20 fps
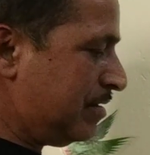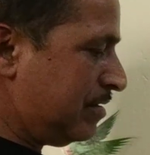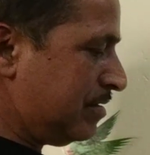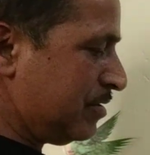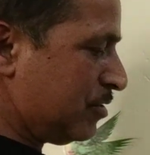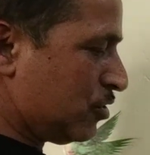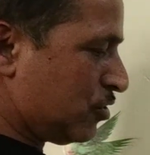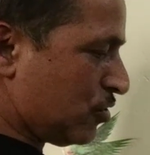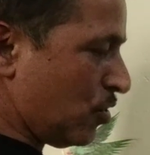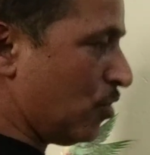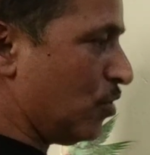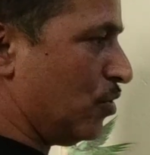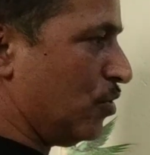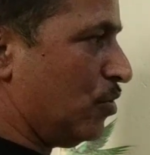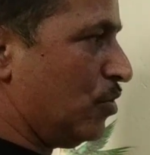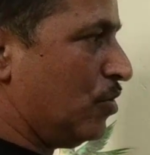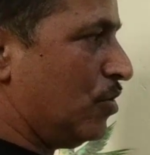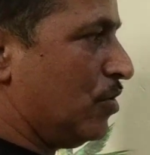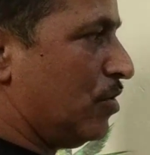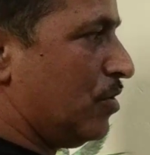
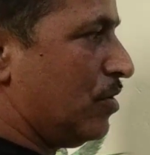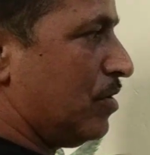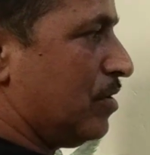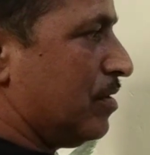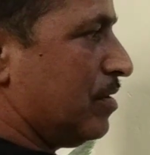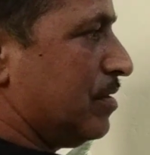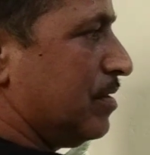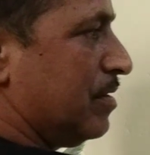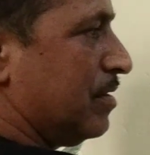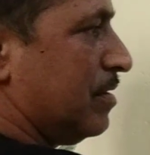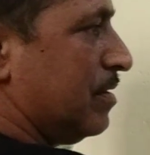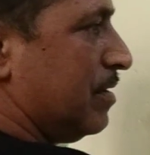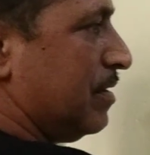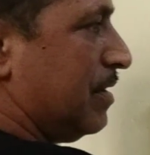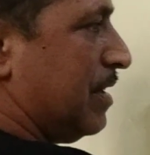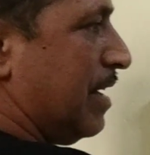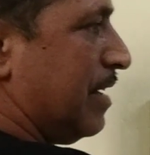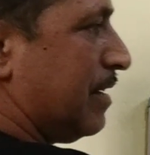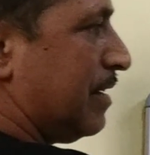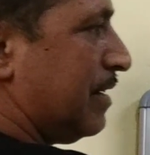So
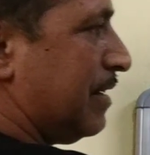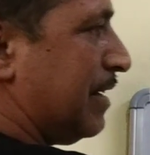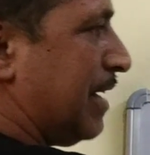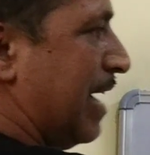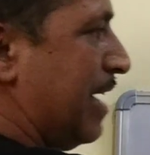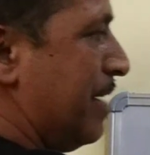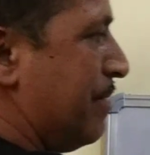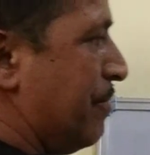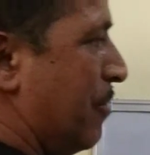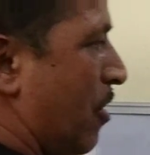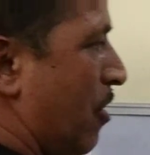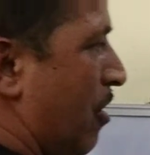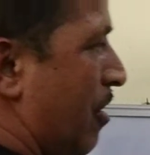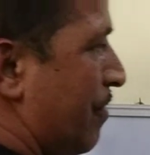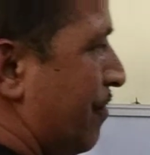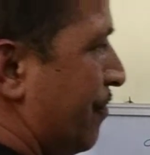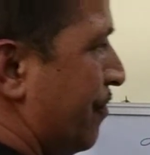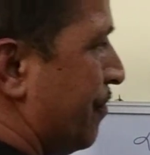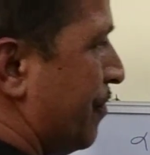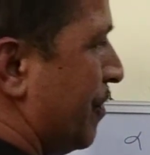the time
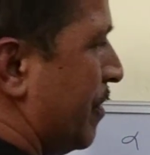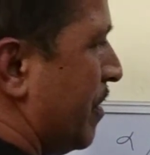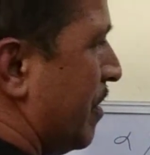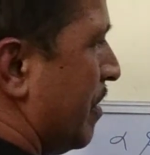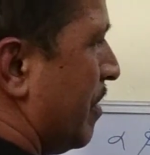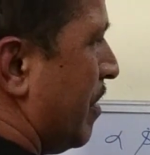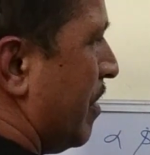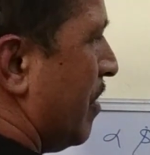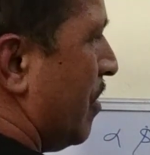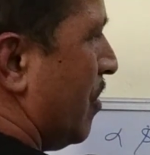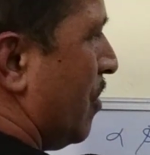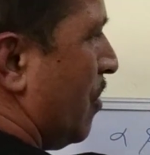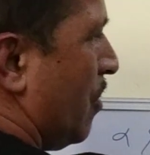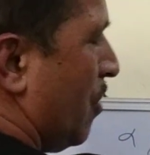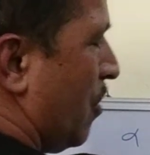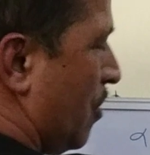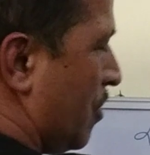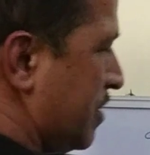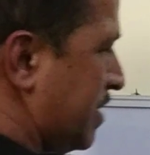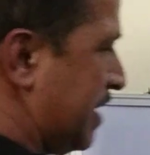of
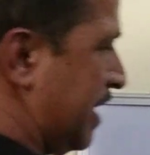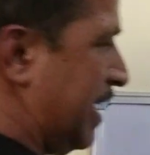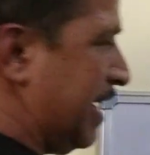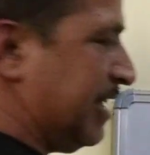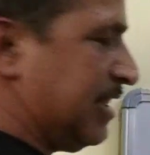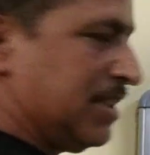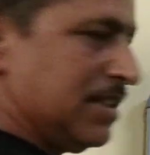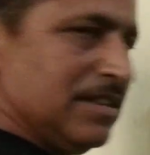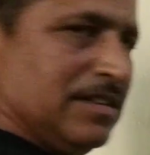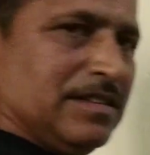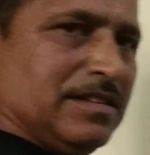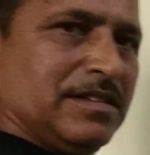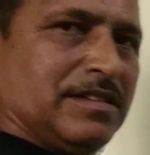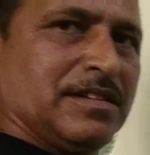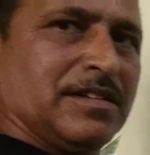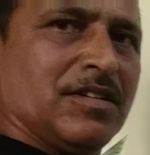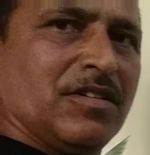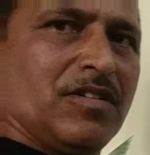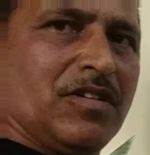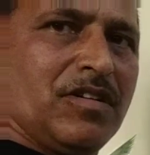oscillation
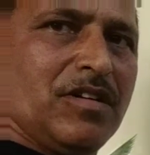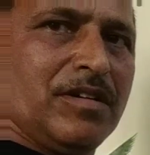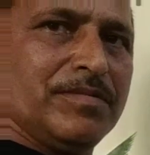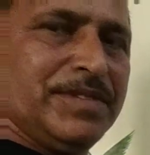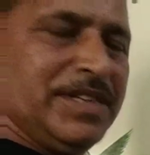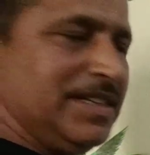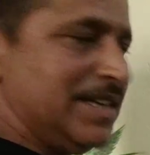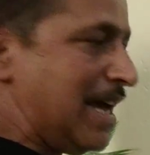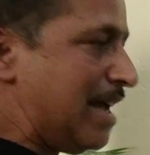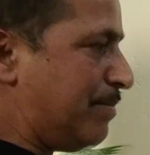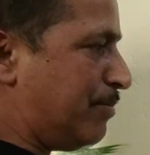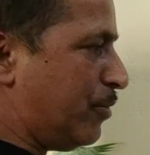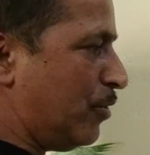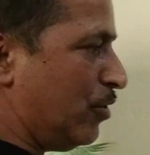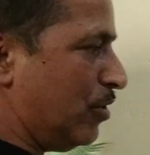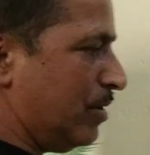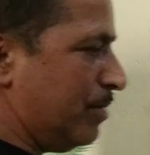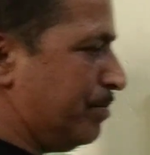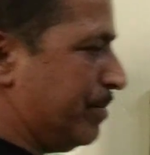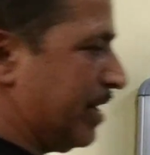of the
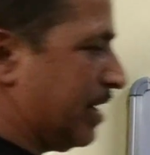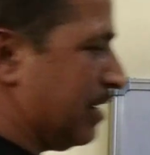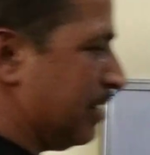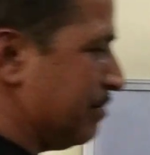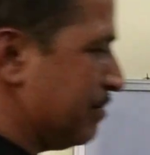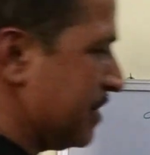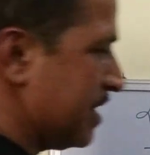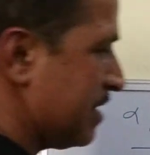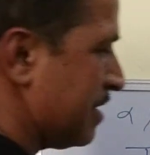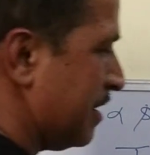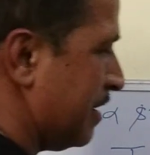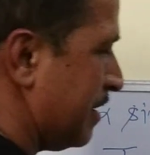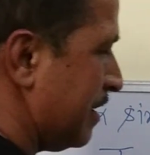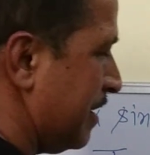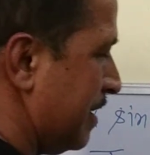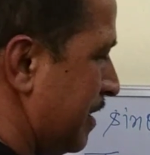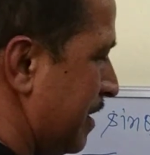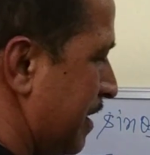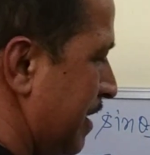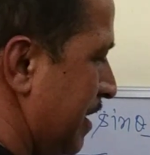dipole becomes
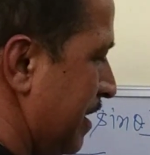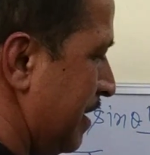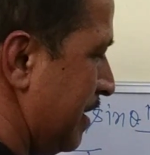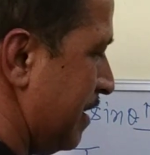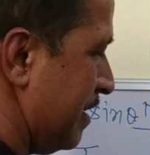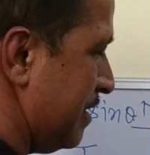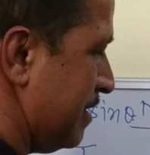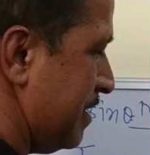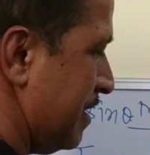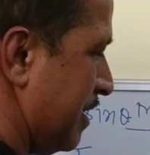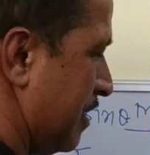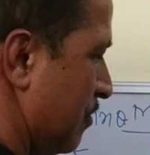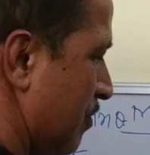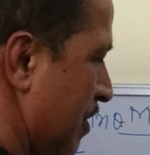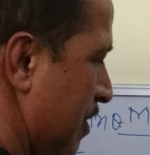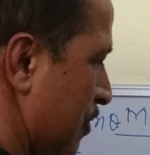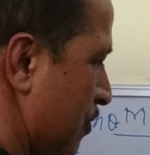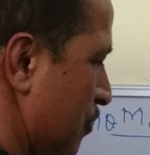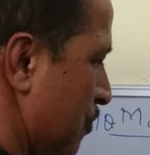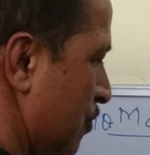T is
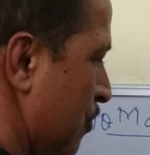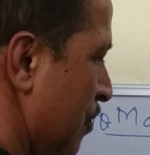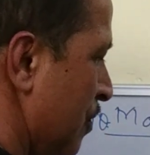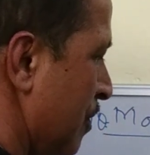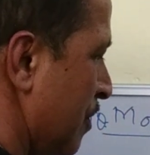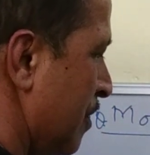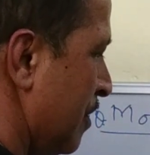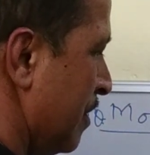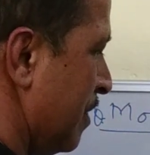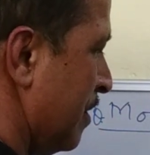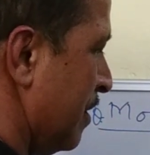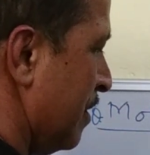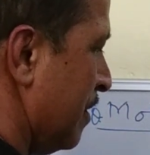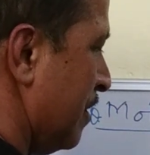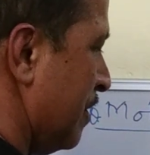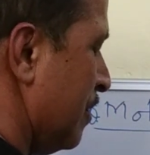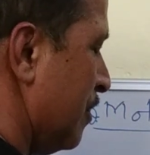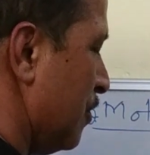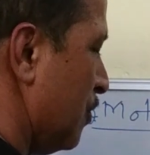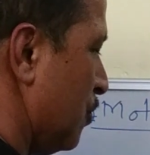equal to
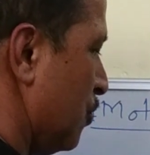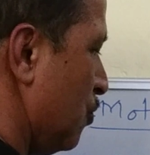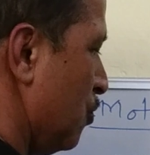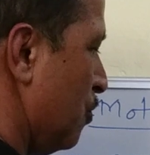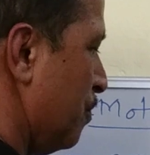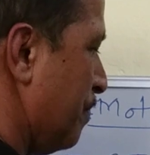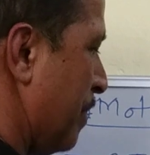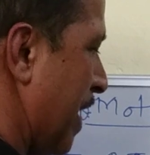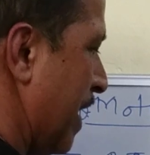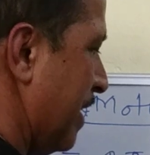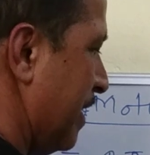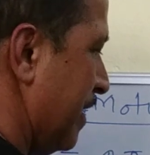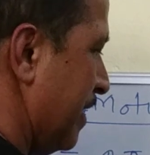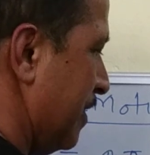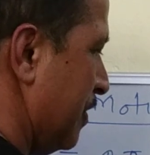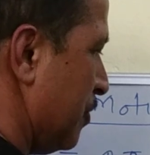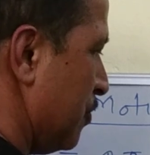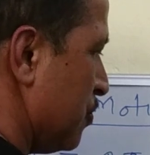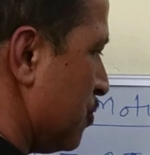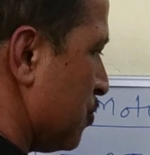2 pi
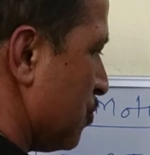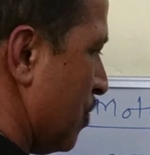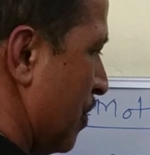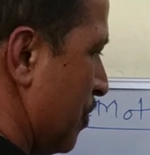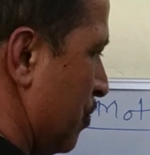into square